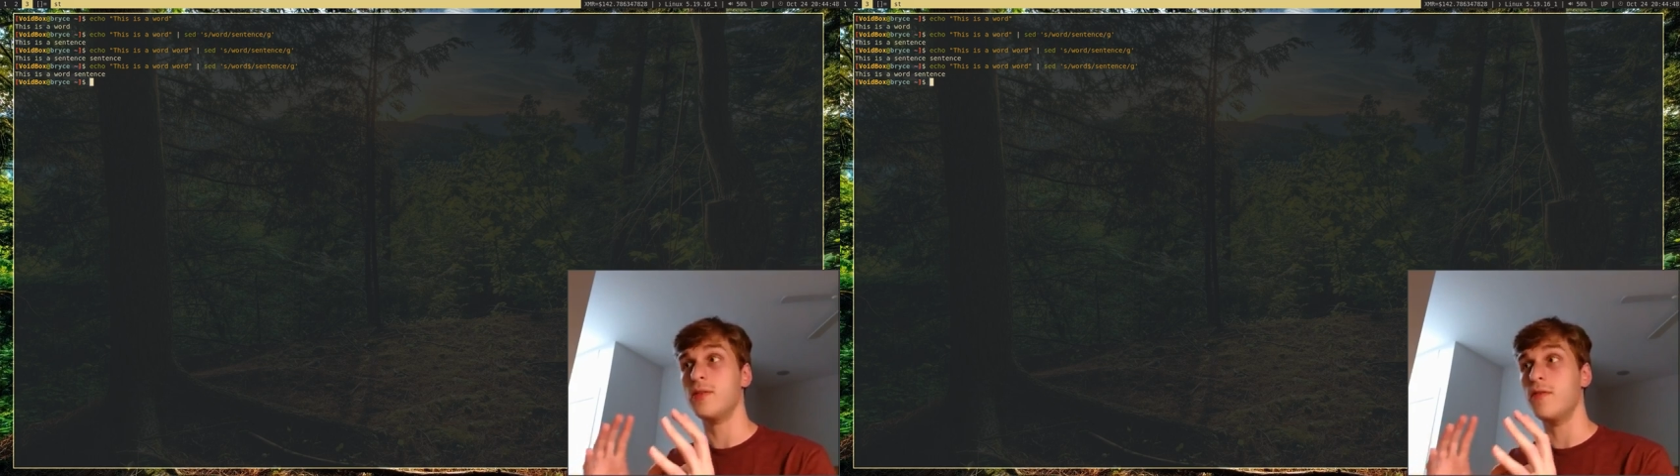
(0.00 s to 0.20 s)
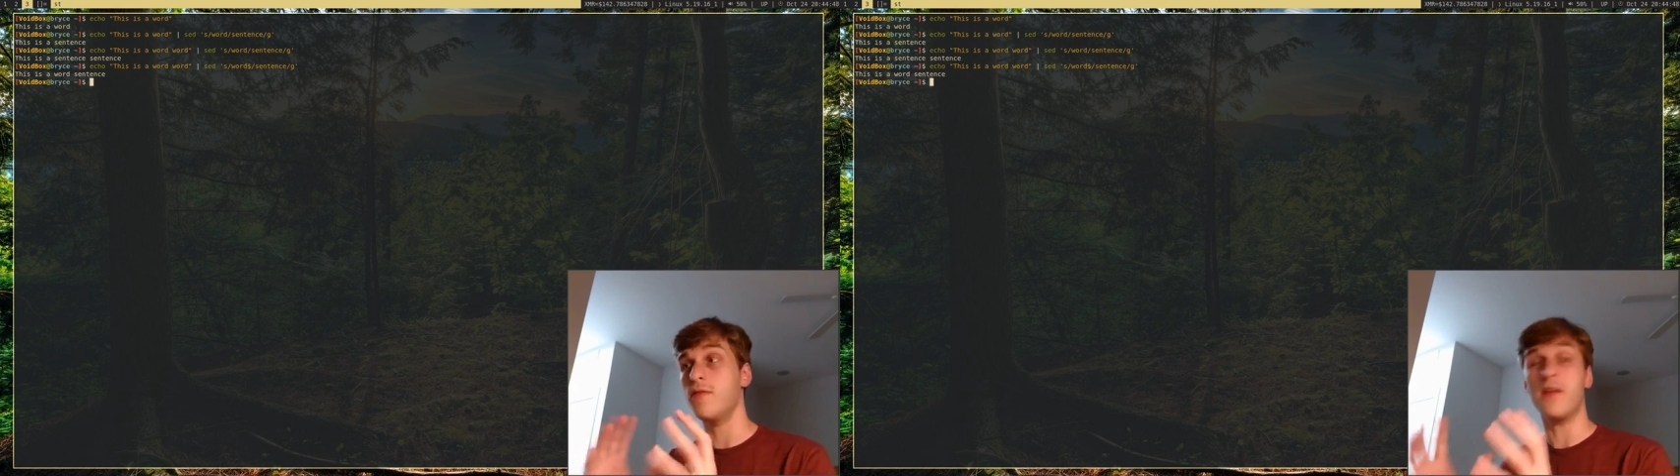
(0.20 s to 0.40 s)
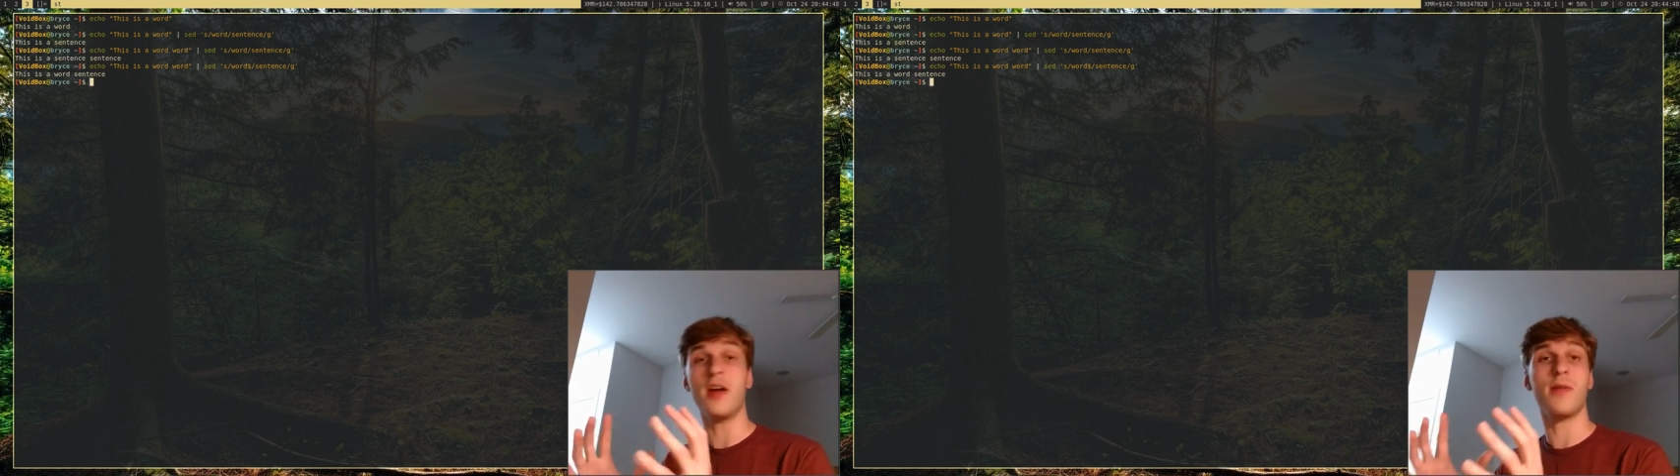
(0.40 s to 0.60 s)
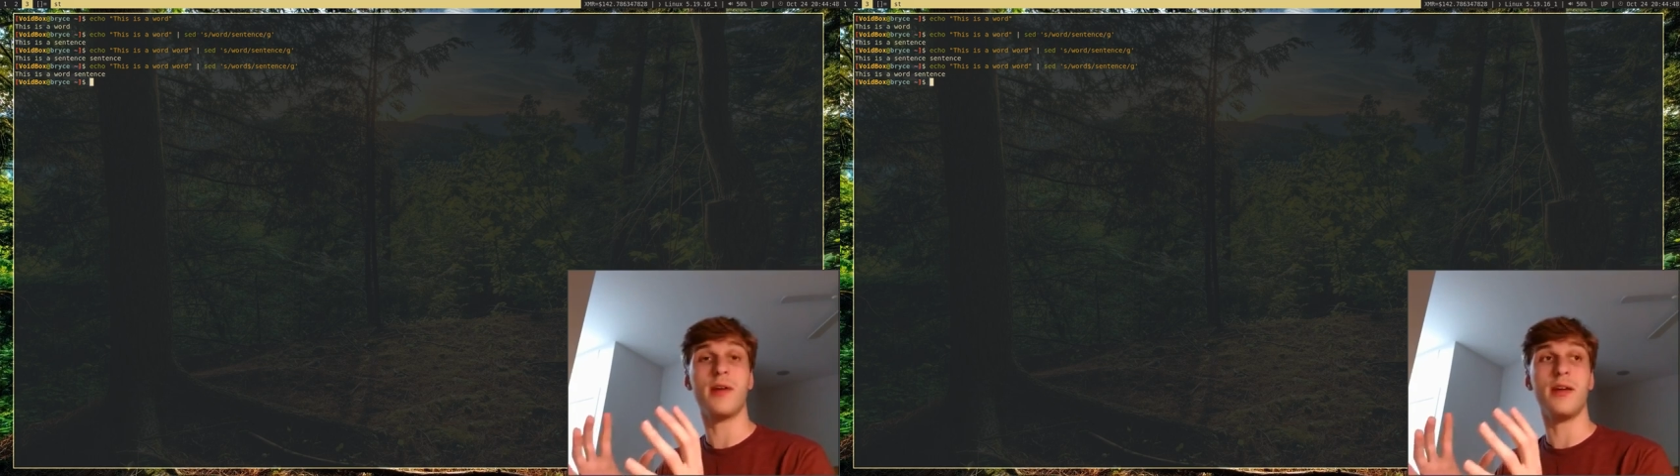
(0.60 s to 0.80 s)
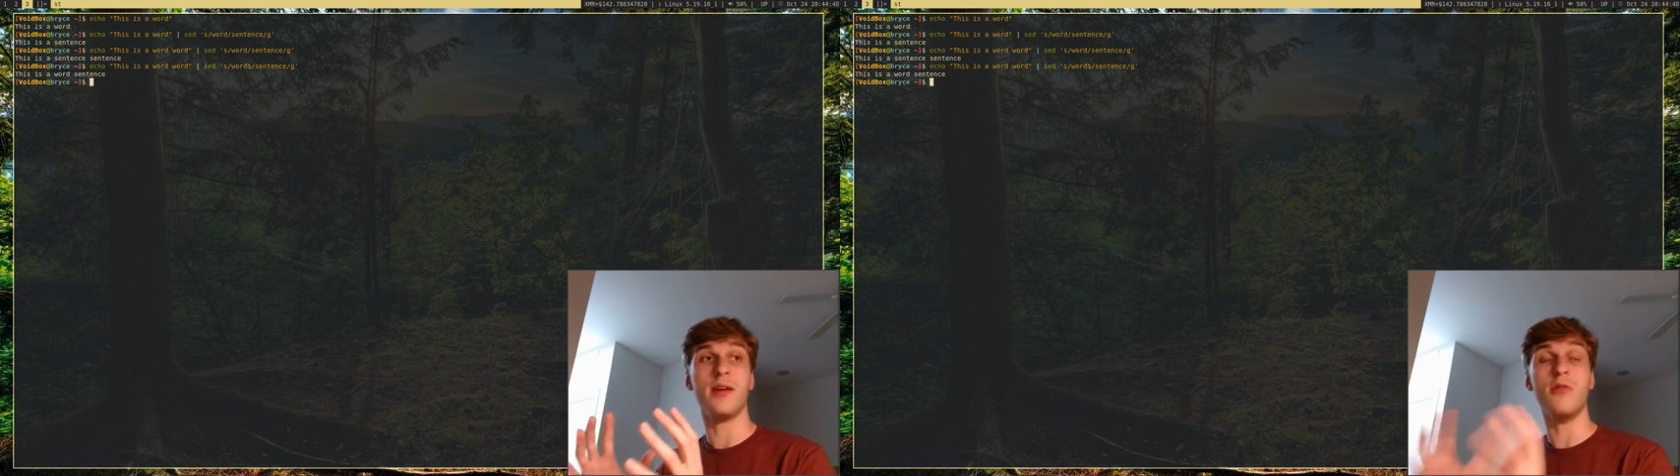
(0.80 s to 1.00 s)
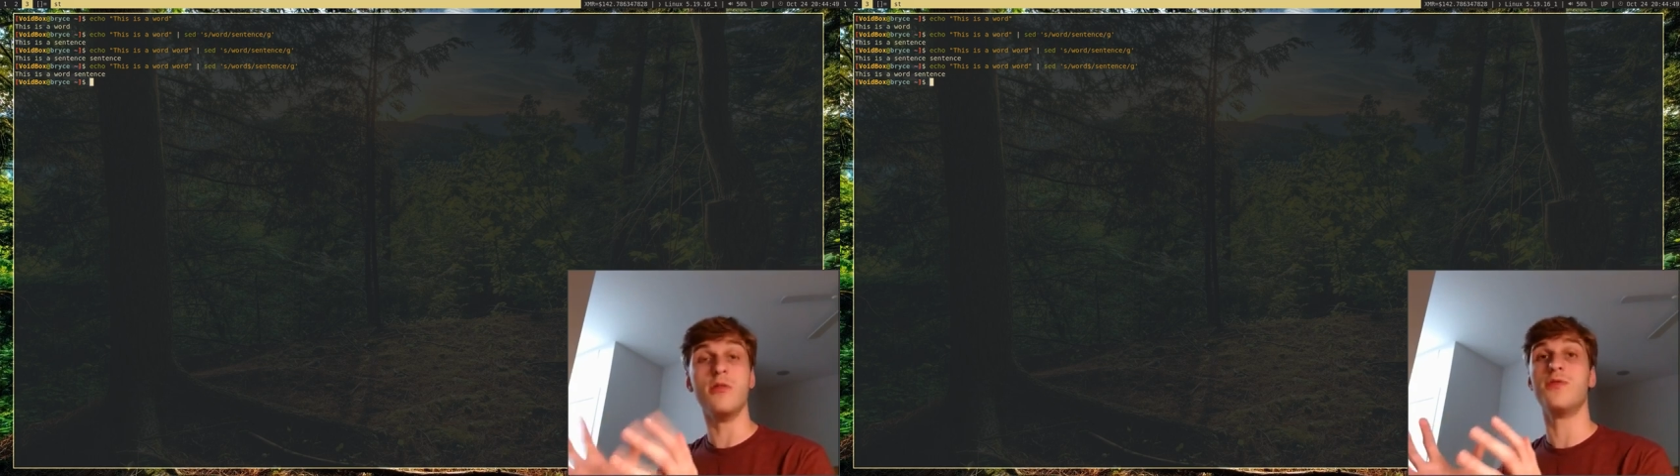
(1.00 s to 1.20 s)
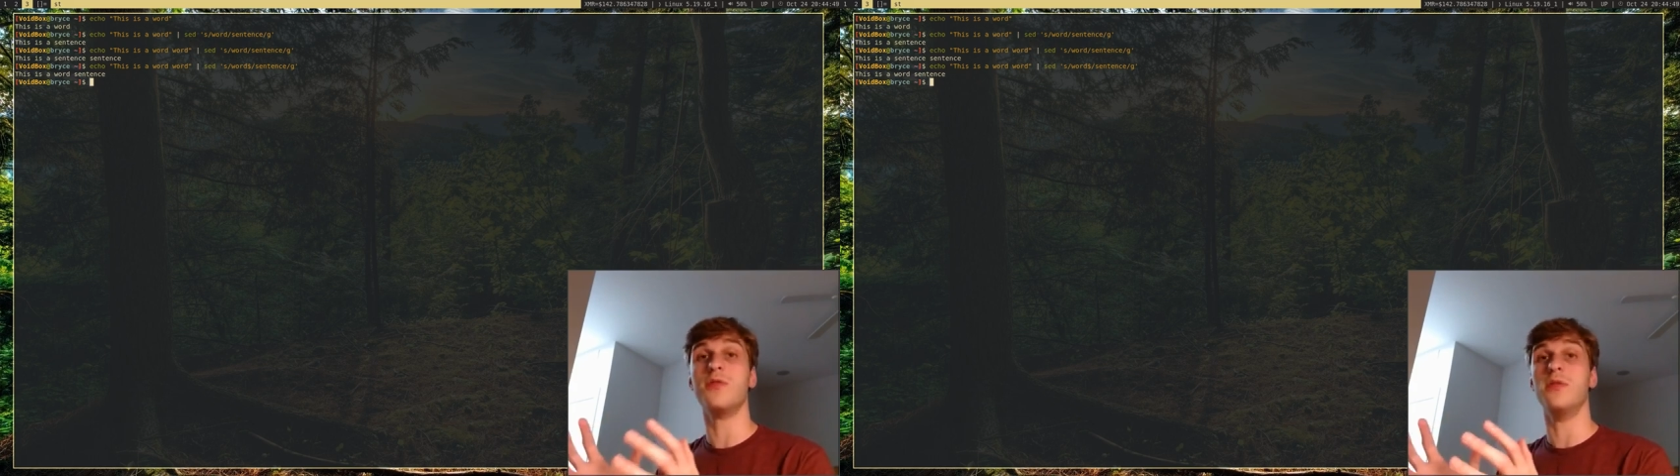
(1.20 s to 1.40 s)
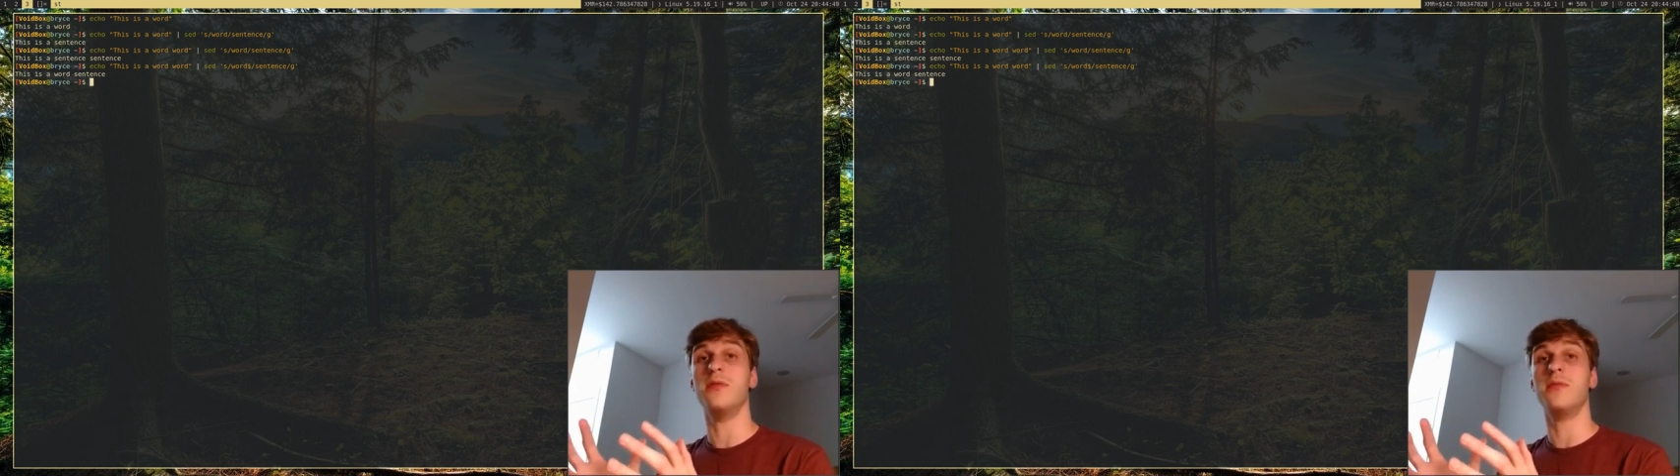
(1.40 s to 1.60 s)
very
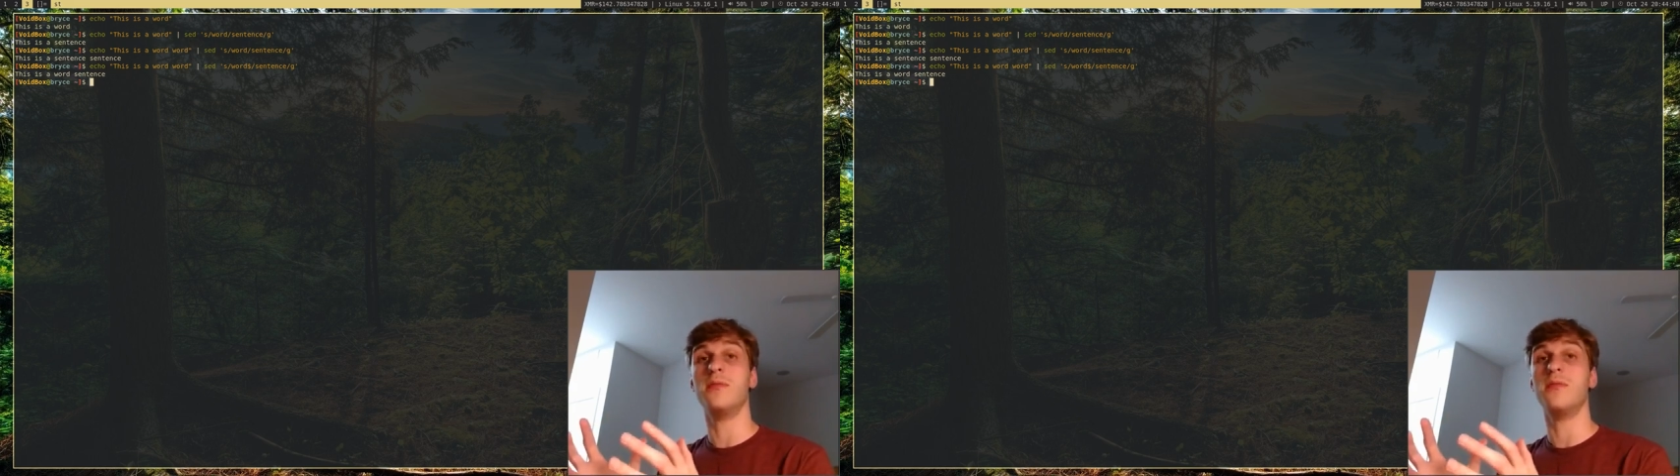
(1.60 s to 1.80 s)
useful